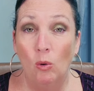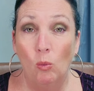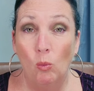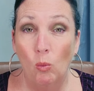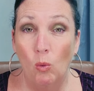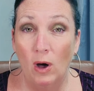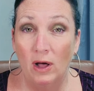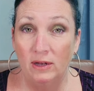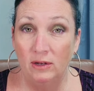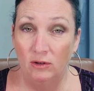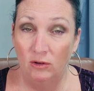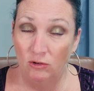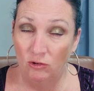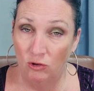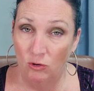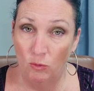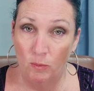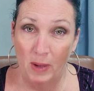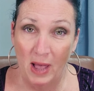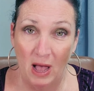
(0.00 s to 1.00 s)
one to
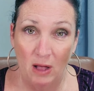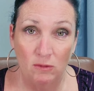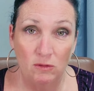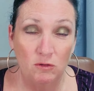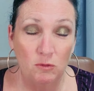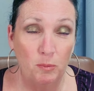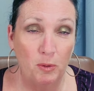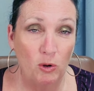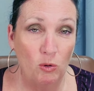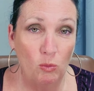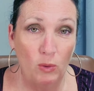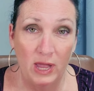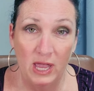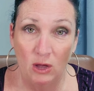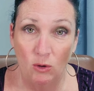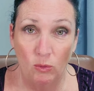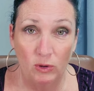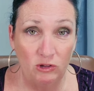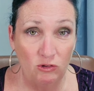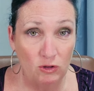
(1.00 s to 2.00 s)
two pounds per
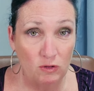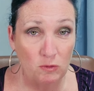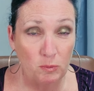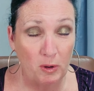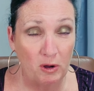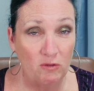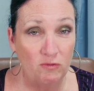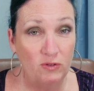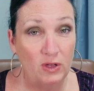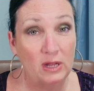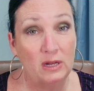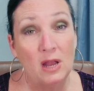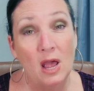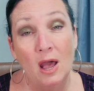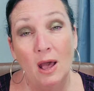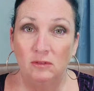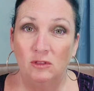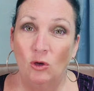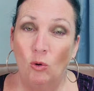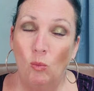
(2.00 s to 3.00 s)
week, which is perfect.
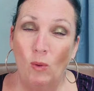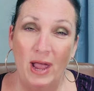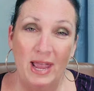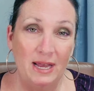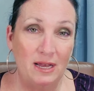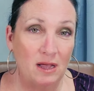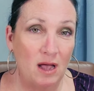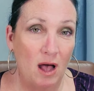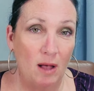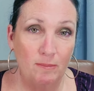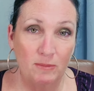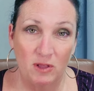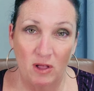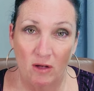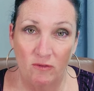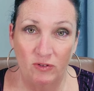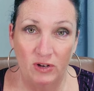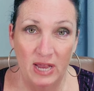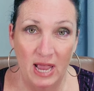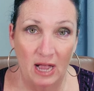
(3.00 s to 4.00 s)
The weight comes
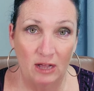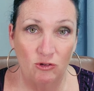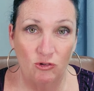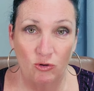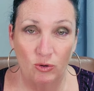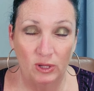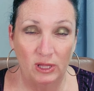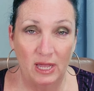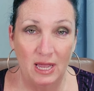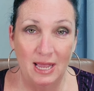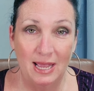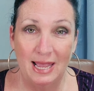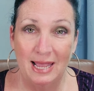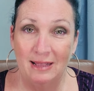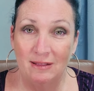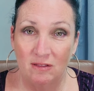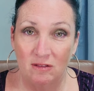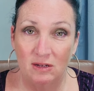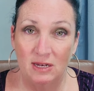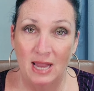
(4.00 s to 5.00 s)
off naturally.
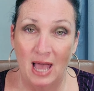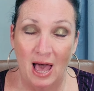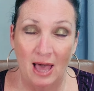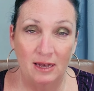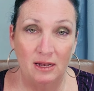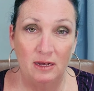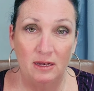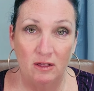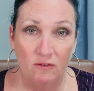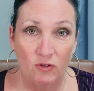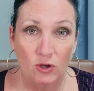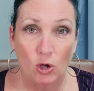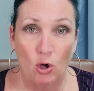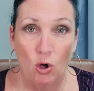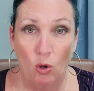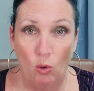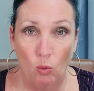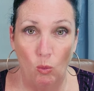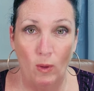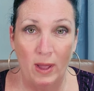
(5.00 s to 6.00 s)
It's not a
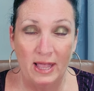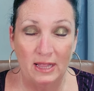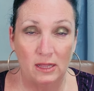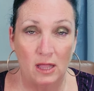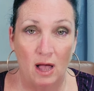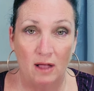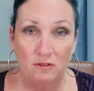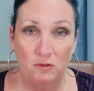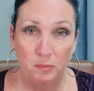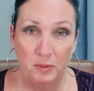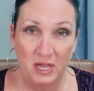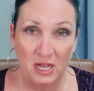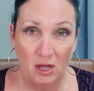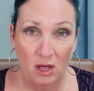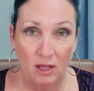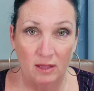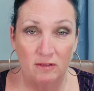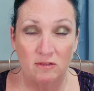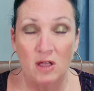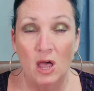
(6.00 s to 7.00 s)
difficult weight loss
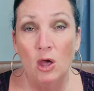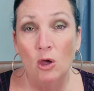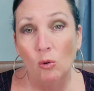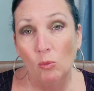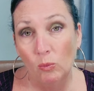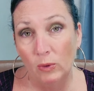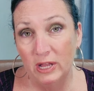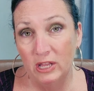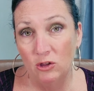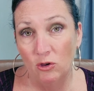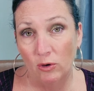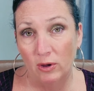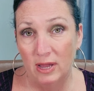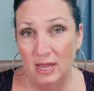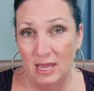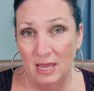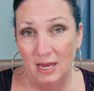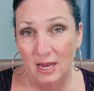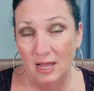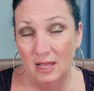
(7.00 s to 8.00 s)
because when you're
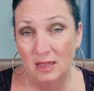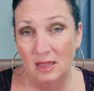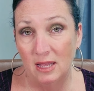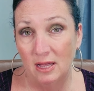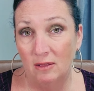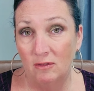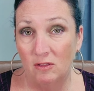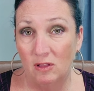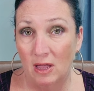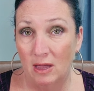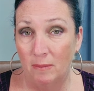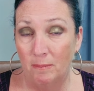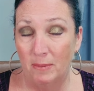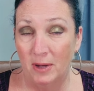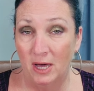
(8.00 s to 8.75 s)
eating things like